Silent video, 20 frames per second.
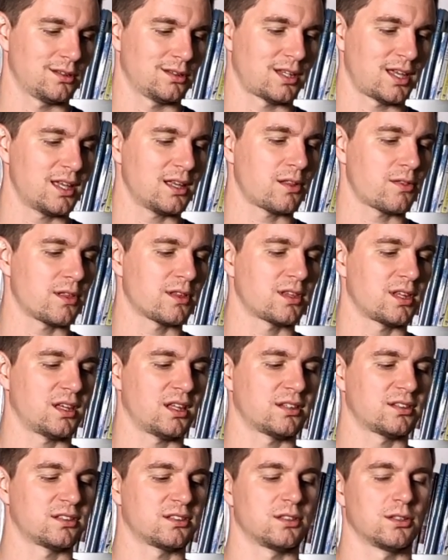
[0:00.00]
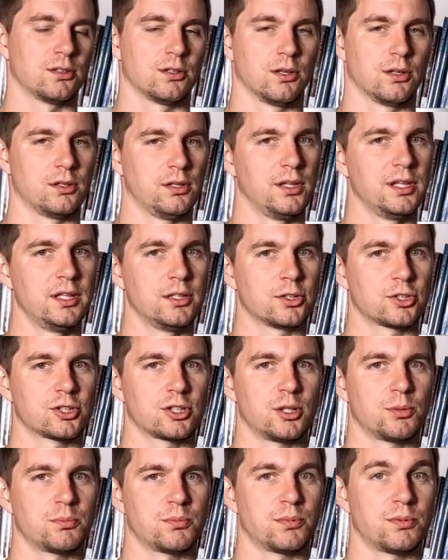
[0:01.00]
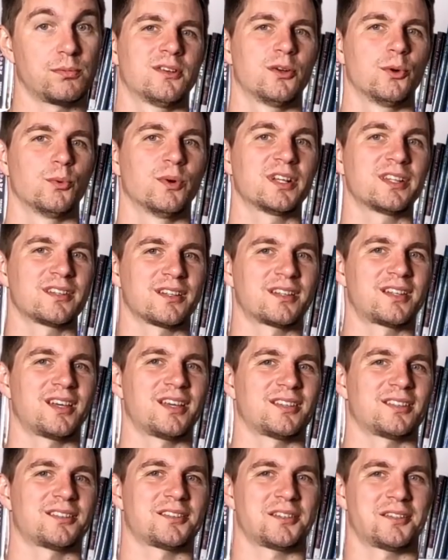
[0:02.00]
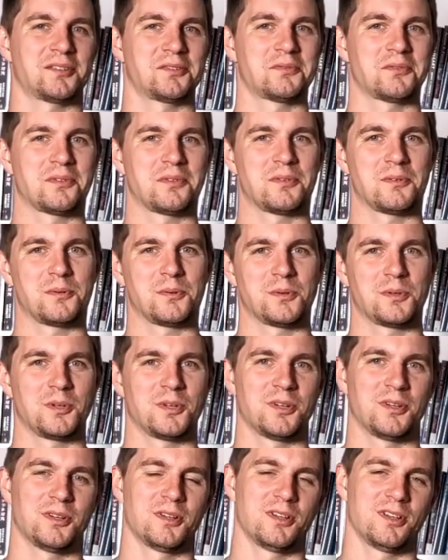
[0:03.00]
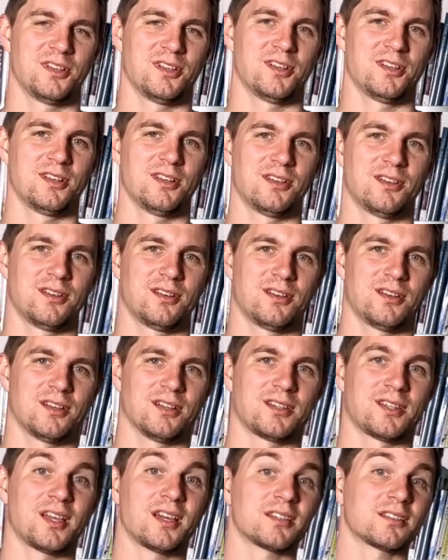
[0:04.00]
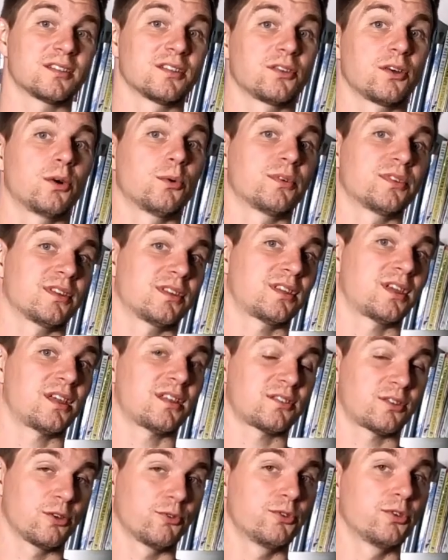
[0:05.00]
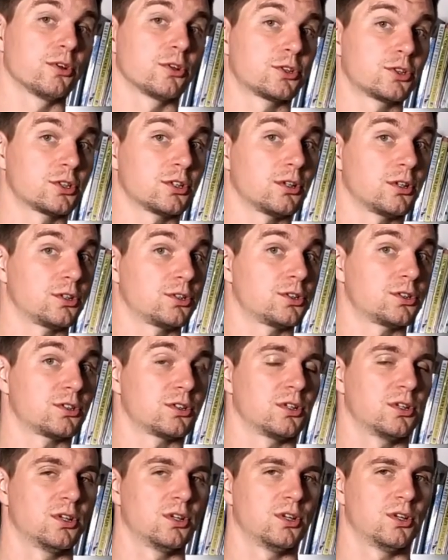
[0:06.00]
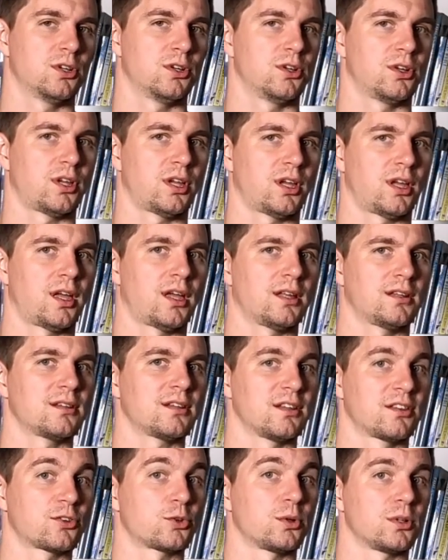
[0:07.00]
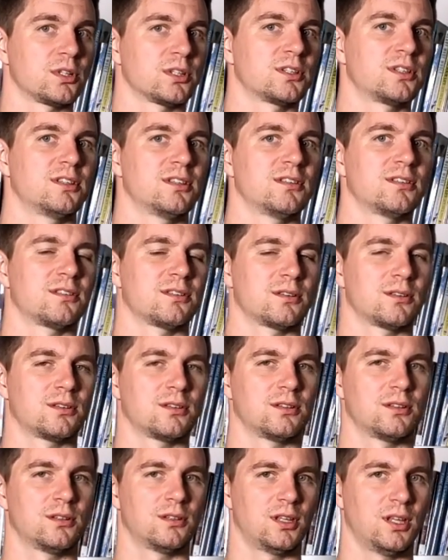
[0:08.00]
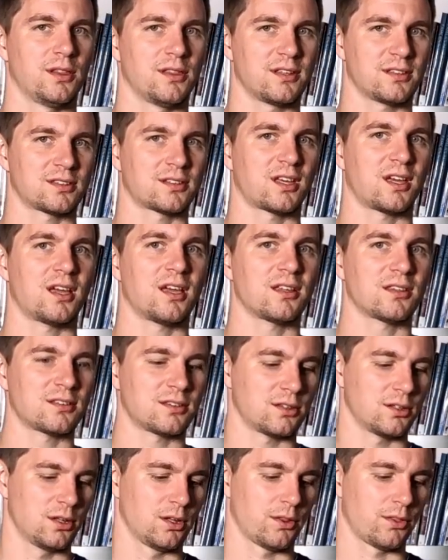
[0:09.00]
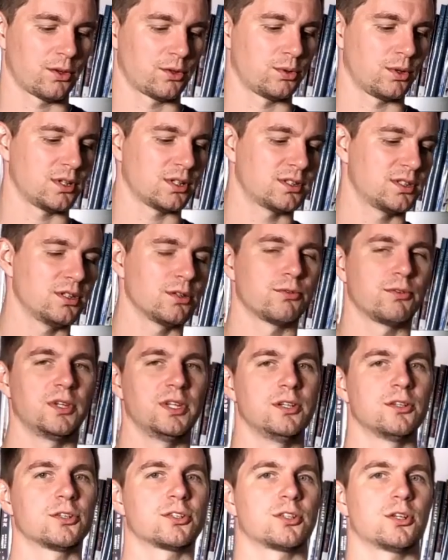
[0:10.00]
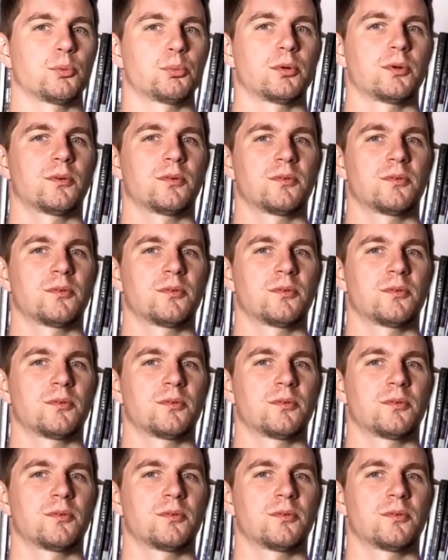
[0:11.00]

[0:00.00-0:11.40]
take the test on leadership. What is a test? A test is always a test of your church and its qualities. In this case, the quality of leadership.